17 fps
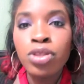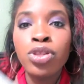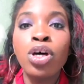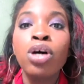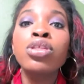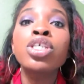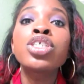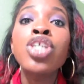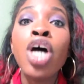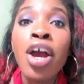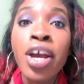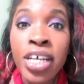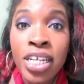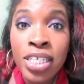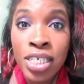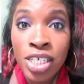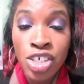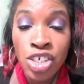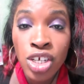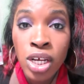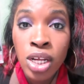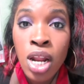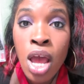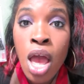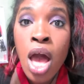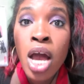Though the Target
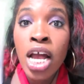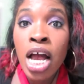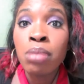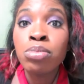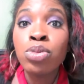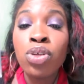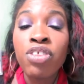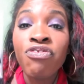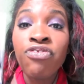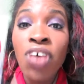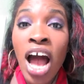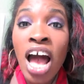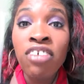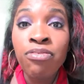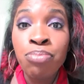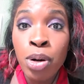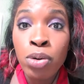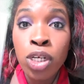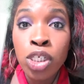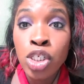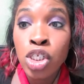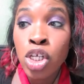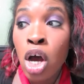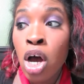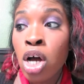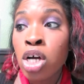edition comes with five bonus
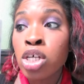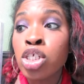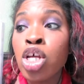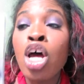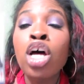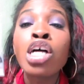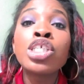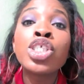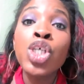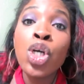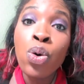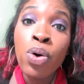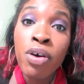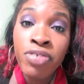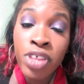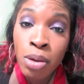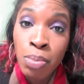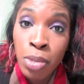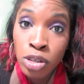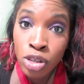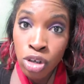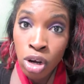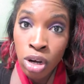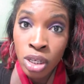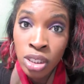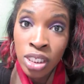songs, Two of them are
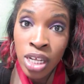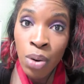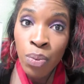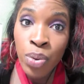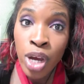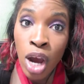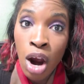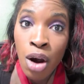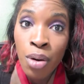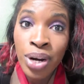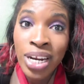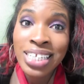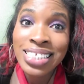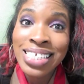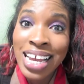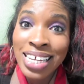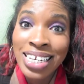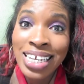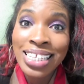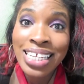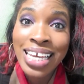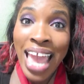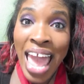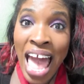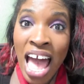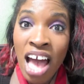songs that we already
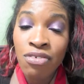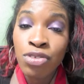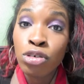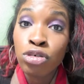technically have.